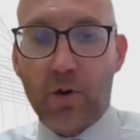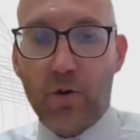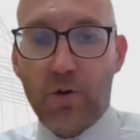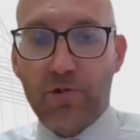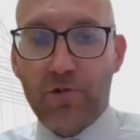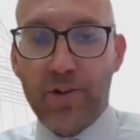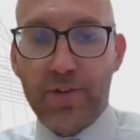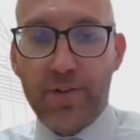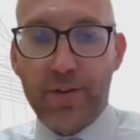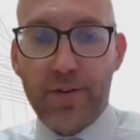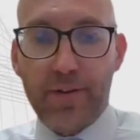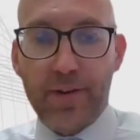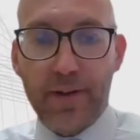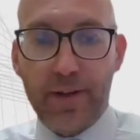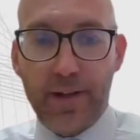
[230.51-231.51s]
clause in
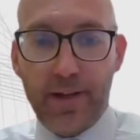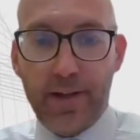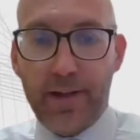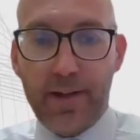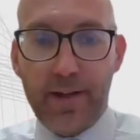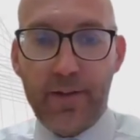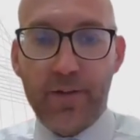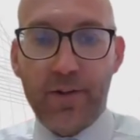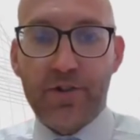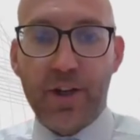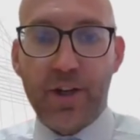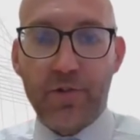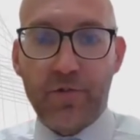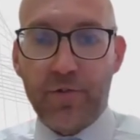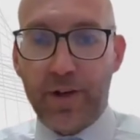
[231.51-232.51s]
the
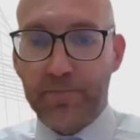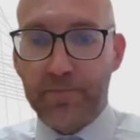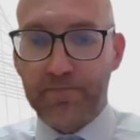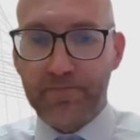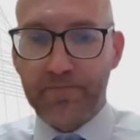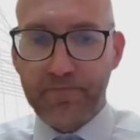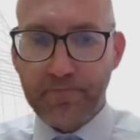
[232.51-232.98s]
transfer?